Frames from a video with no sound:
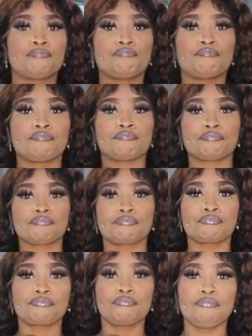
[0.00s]

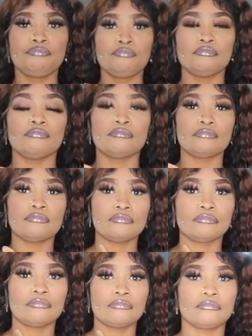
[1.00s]

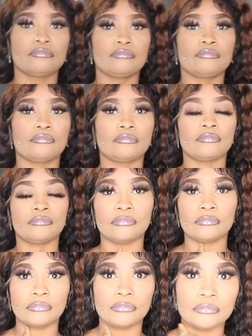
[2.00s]

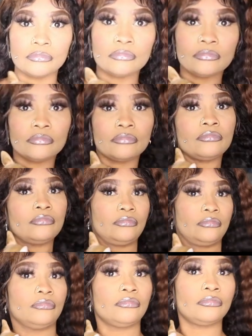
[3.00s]

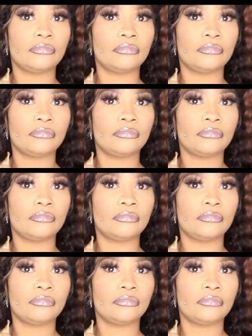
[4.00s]
Nothing is said.